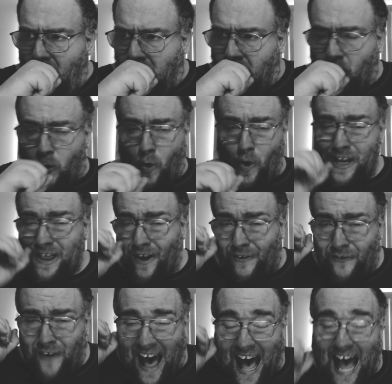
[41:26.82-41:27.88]
one of the
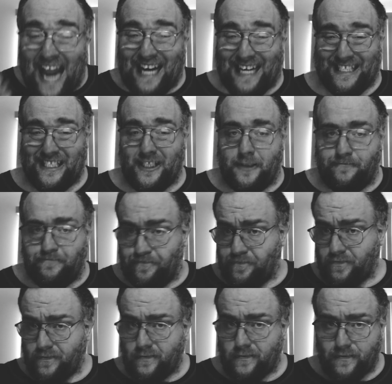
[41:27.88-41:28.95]
highest
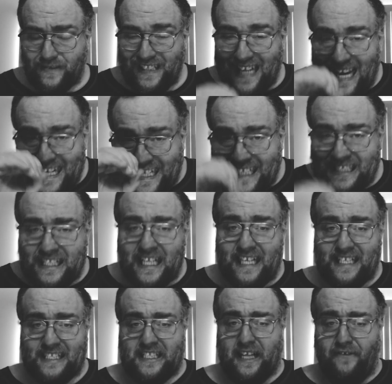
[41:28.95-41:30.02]
in these
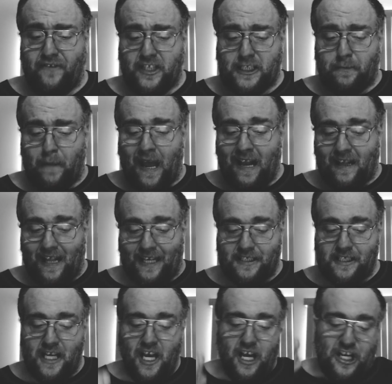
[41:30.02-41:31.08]
in this defensive back
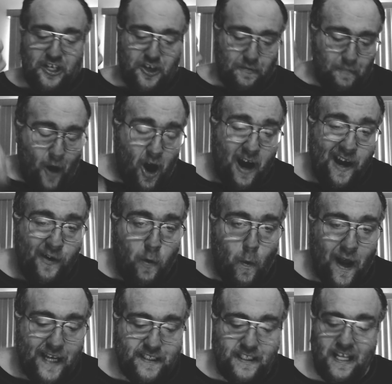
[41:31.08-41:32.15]
class. Jamari
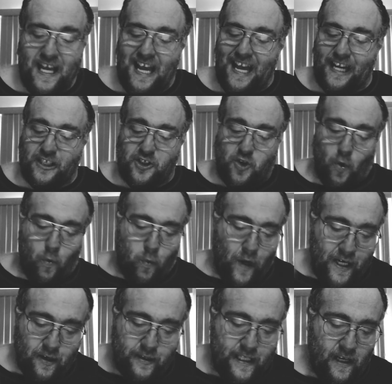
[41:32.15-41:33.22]
West is the
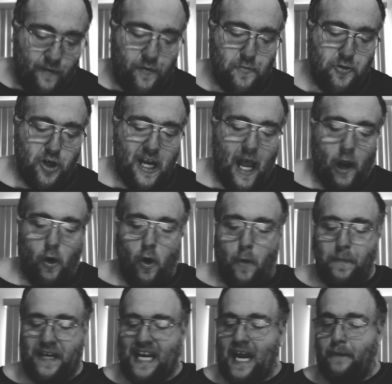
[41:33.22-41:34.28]
real deal from Chicago
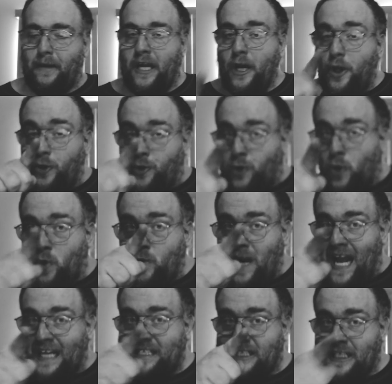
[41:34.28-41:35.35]
Hope Academy. Do
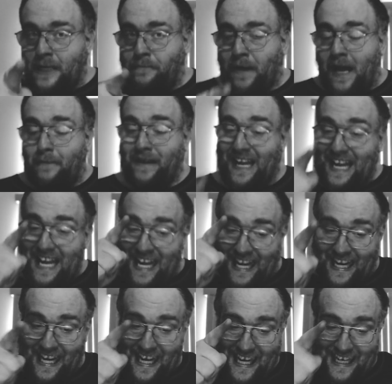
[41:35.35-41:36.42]
not sleep on him.
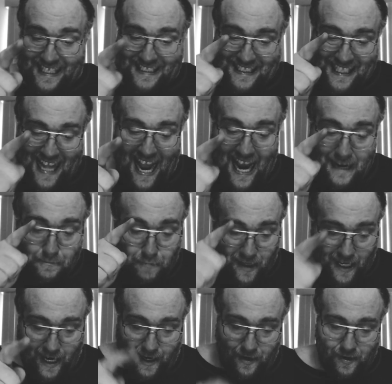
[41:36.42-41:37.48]
He is that
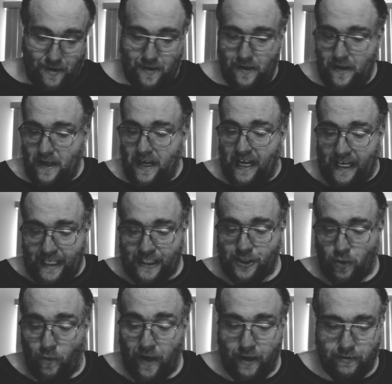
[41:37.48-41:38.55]
player. He's
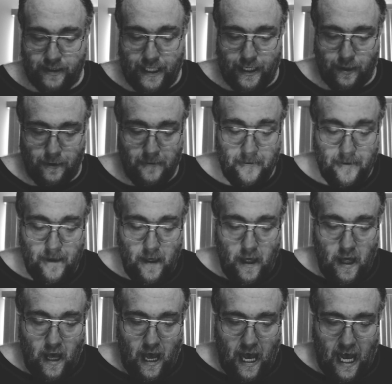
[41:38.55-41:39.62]
the real deal.
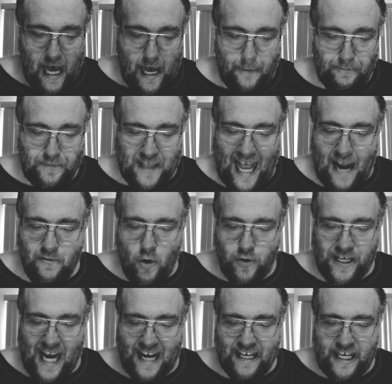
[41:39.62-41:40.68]
Um, Tyrone
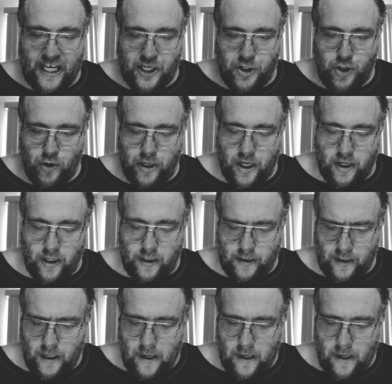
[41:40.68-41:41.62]
Kennedy Jr.